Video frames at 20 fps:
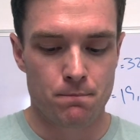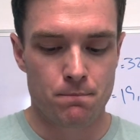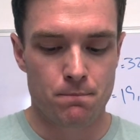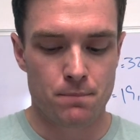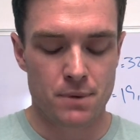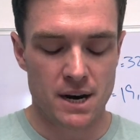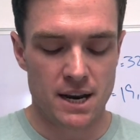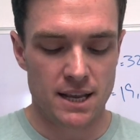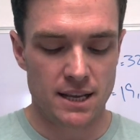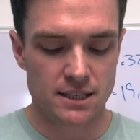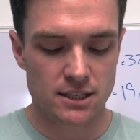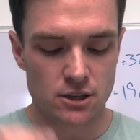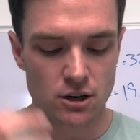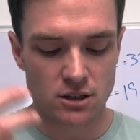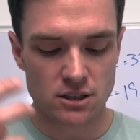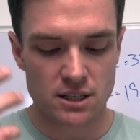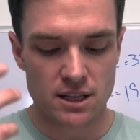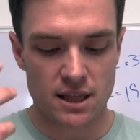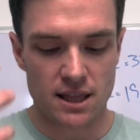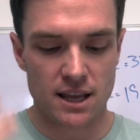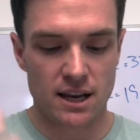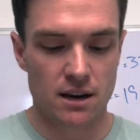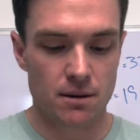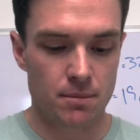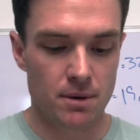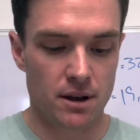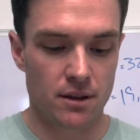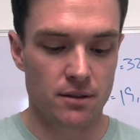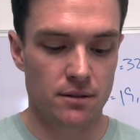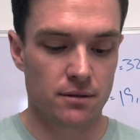But he starts to think
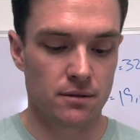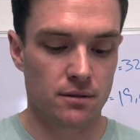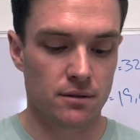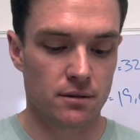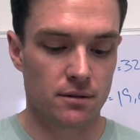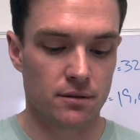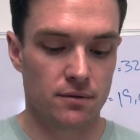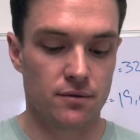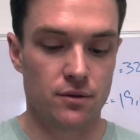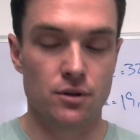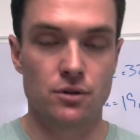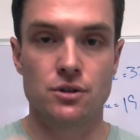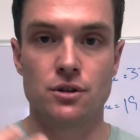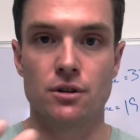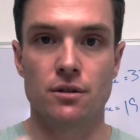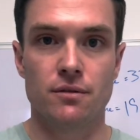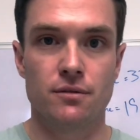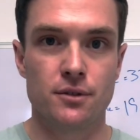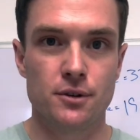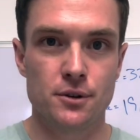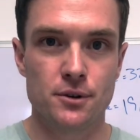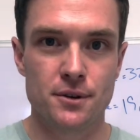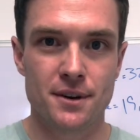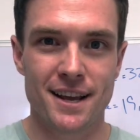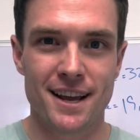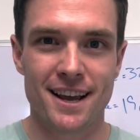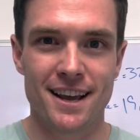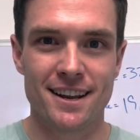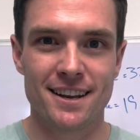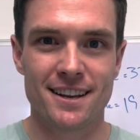about the future of food
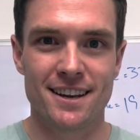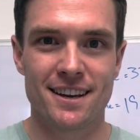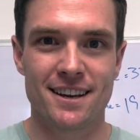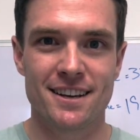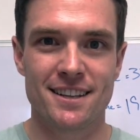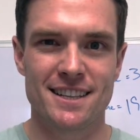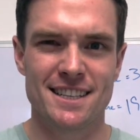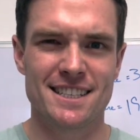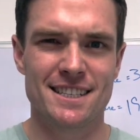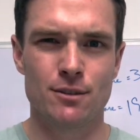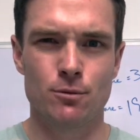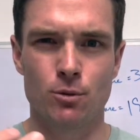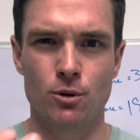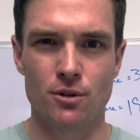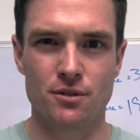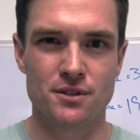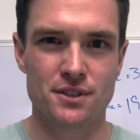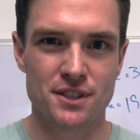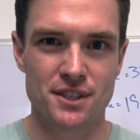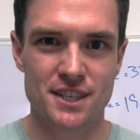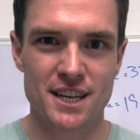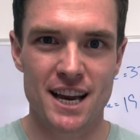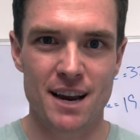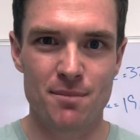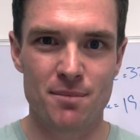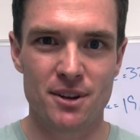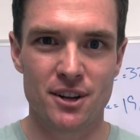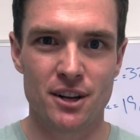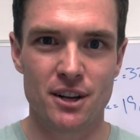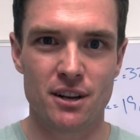and the role of
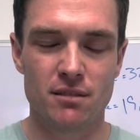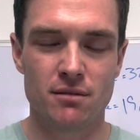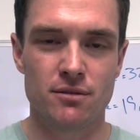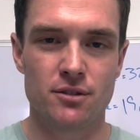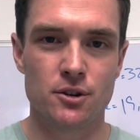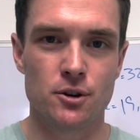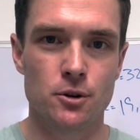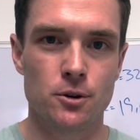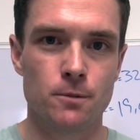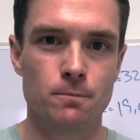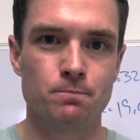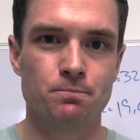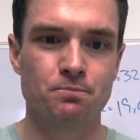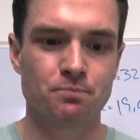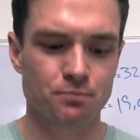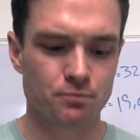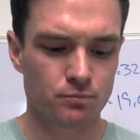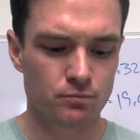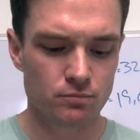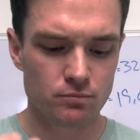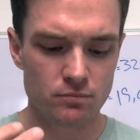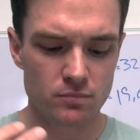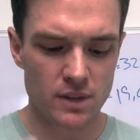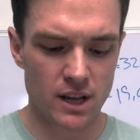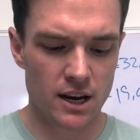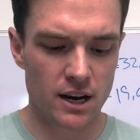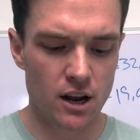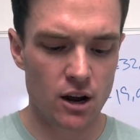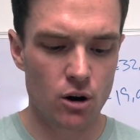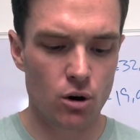sustainability in food.
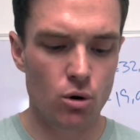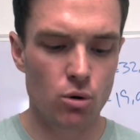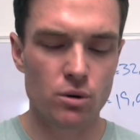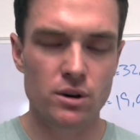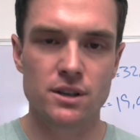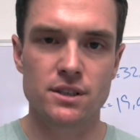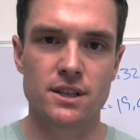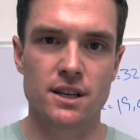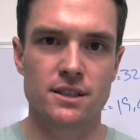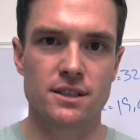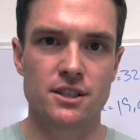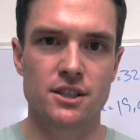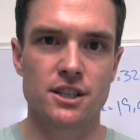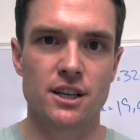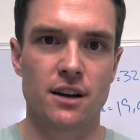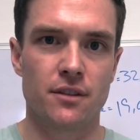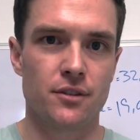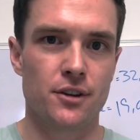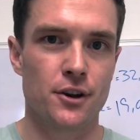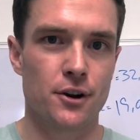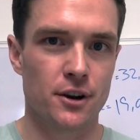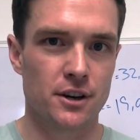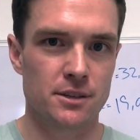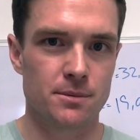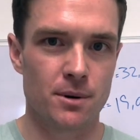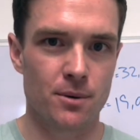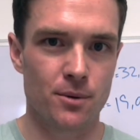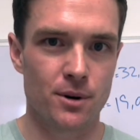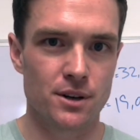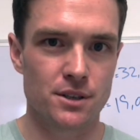And always, as a chef, curious
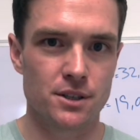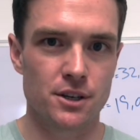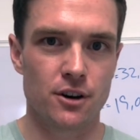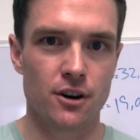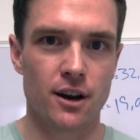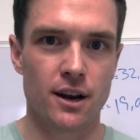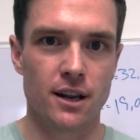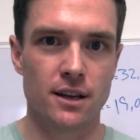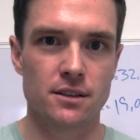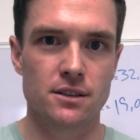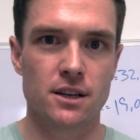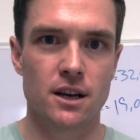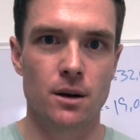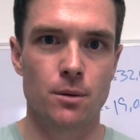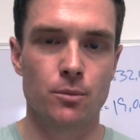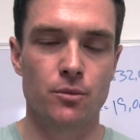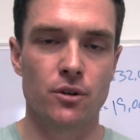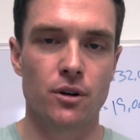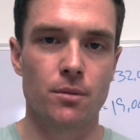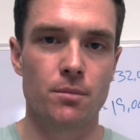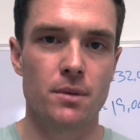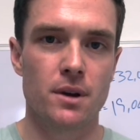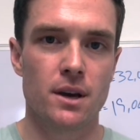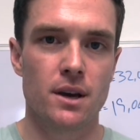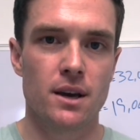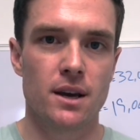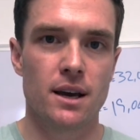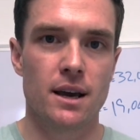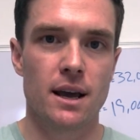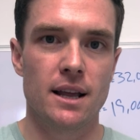about where his ingredients come from,
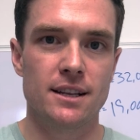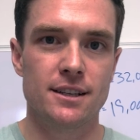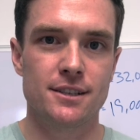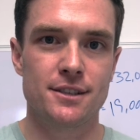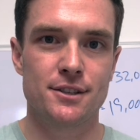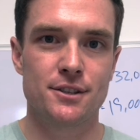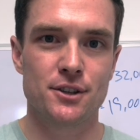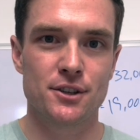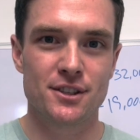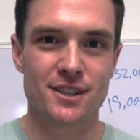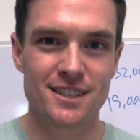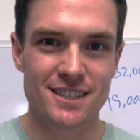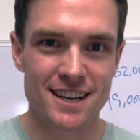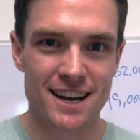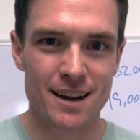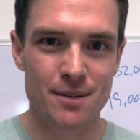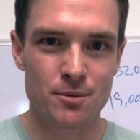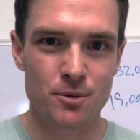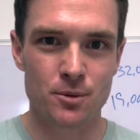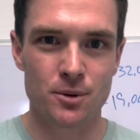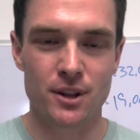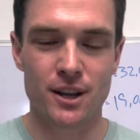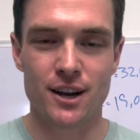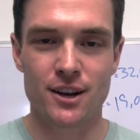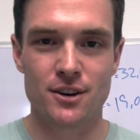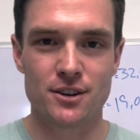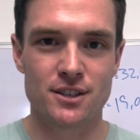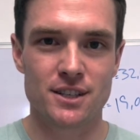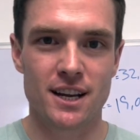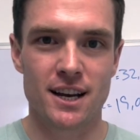and took the time to really
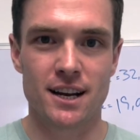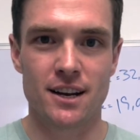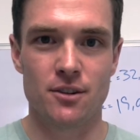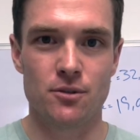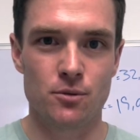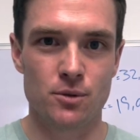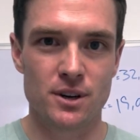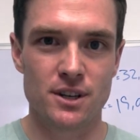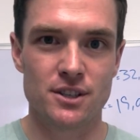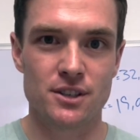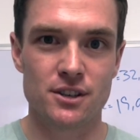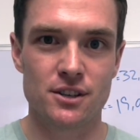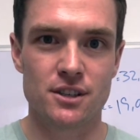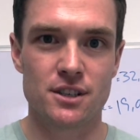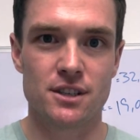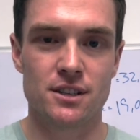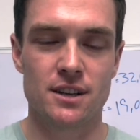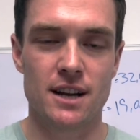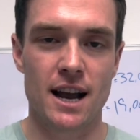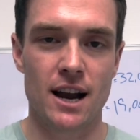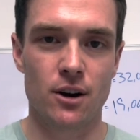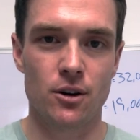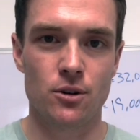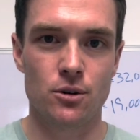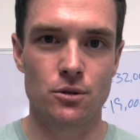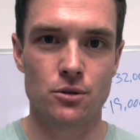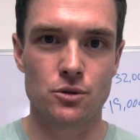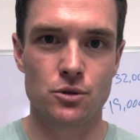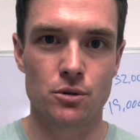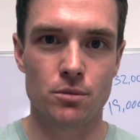understand and research
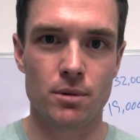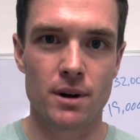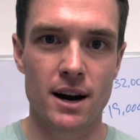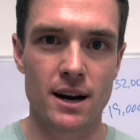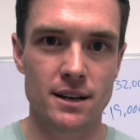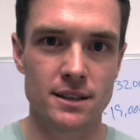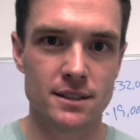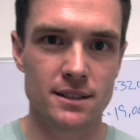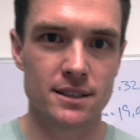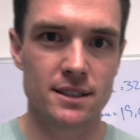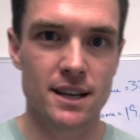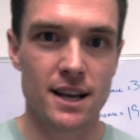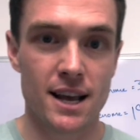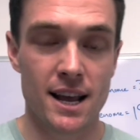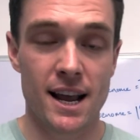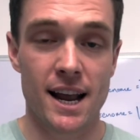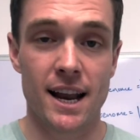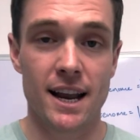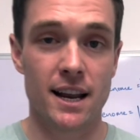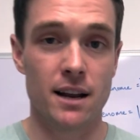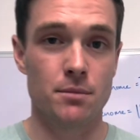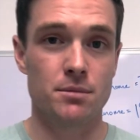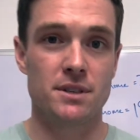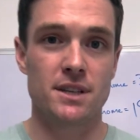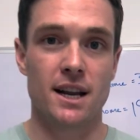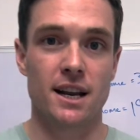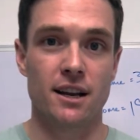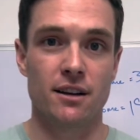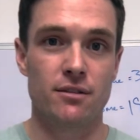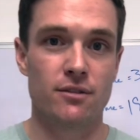agricultural practices. Ended up
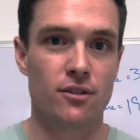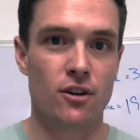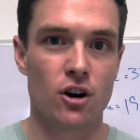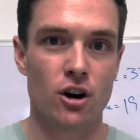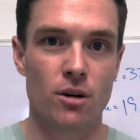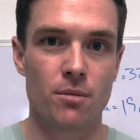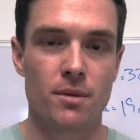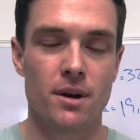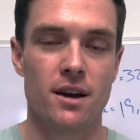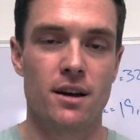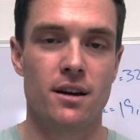setting up a farm